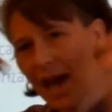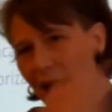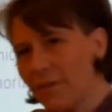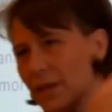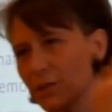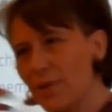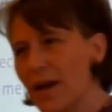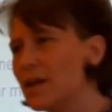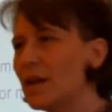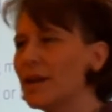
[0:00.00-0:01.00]
having to
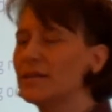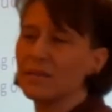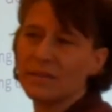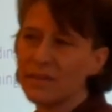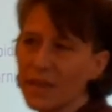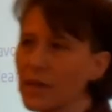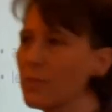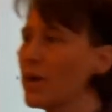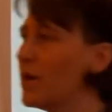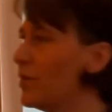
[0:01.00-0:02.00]
analyse and think
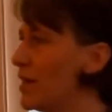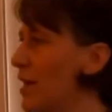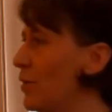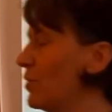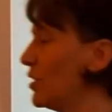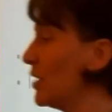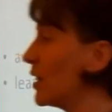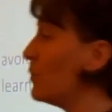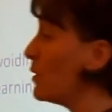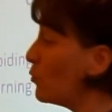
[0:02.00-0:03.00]
about the language a little
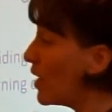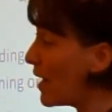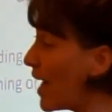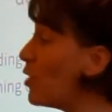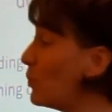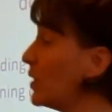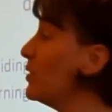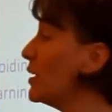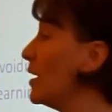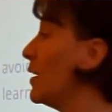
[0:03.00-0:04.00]
bit will help in
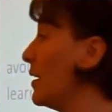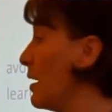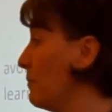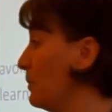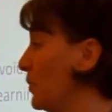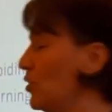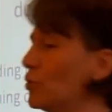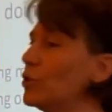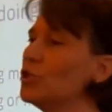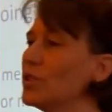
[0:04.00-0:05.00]
the learning. You're
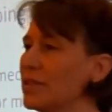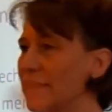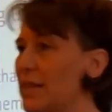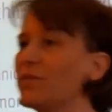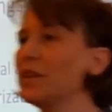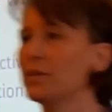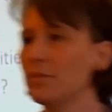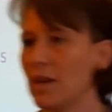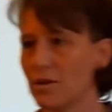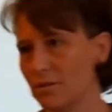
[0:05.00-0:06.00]
not just giving them
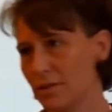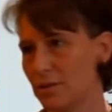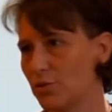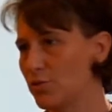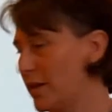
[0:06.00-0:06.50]
the answer straight